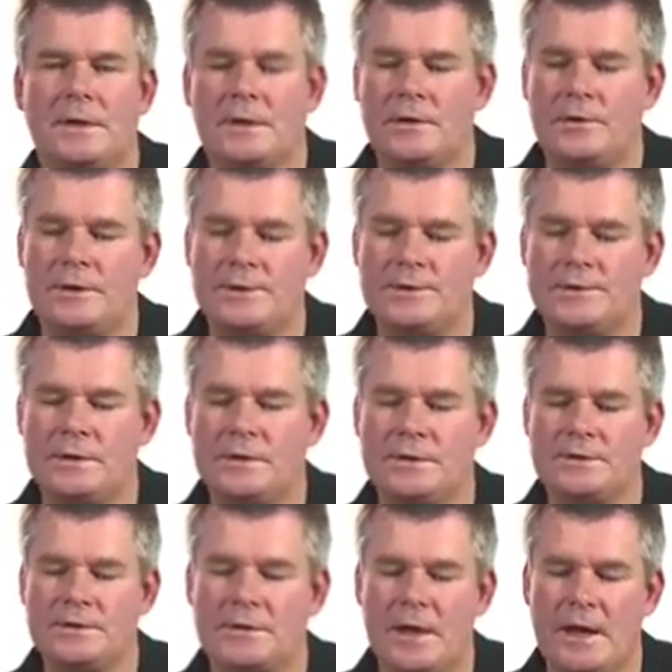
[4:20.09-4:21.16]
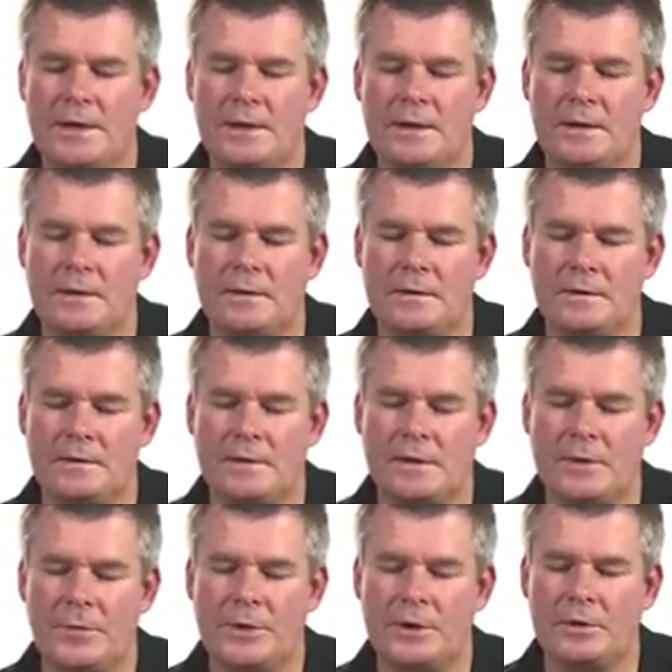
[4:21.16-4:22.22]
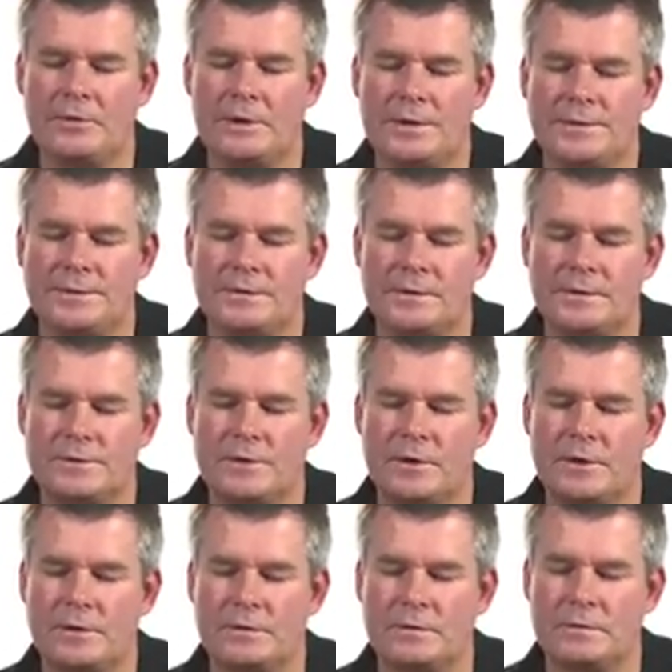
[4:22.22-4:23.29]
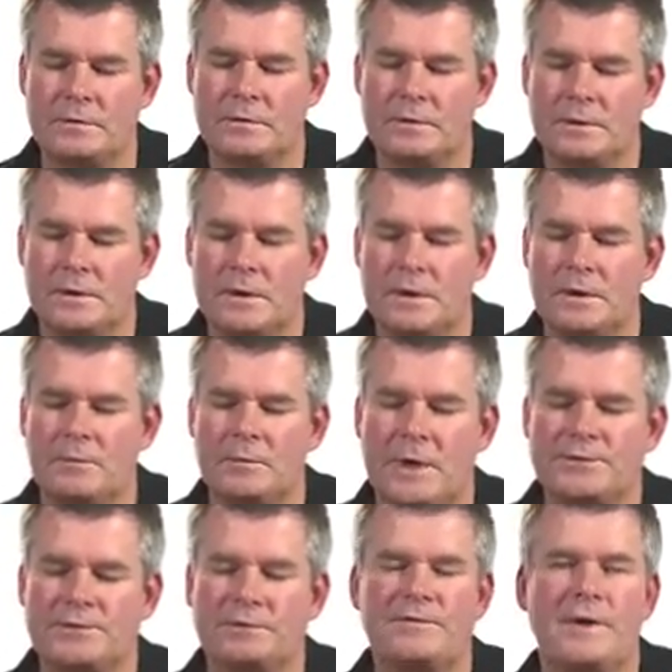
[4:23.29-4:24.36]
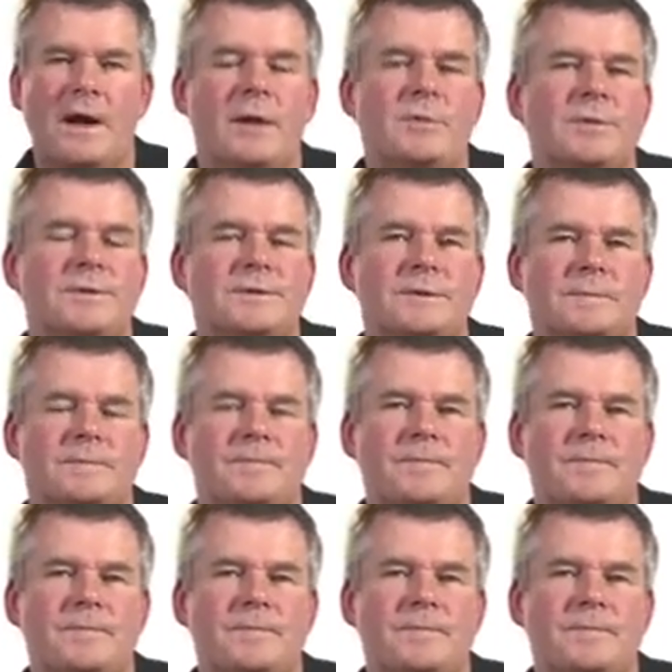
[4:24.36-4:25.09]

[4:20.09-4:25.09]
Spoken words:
You can see in this slide here the capillaries that circle muscle fibers,